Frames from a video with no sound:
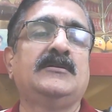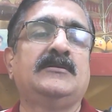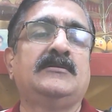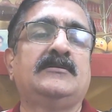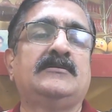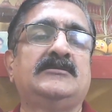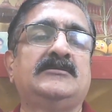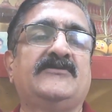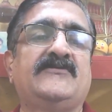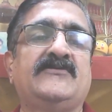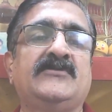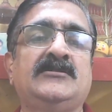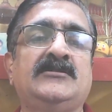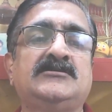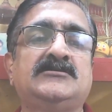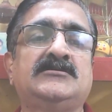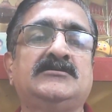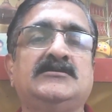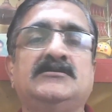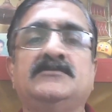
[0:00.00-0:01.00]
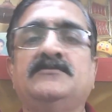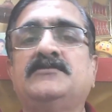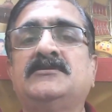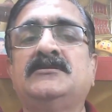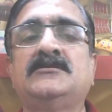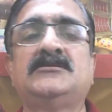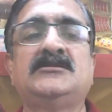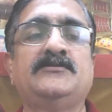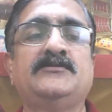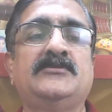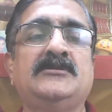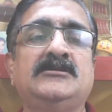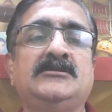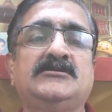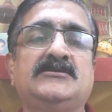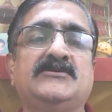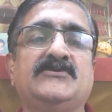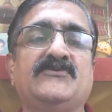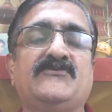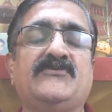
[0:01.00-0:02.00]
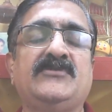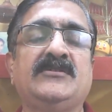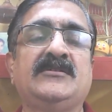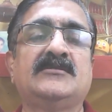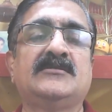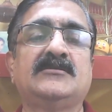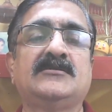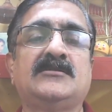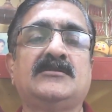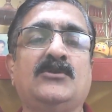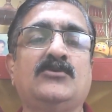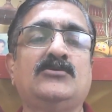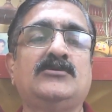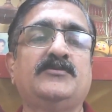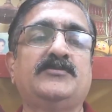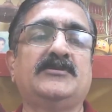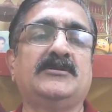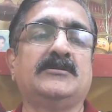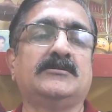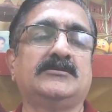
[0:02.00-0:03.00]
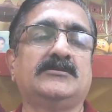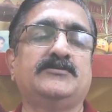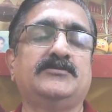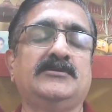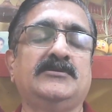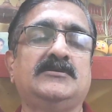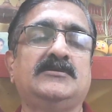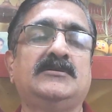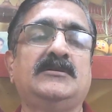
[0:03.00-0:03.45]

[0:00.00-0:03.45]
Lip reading: The first principle is figure ground principle.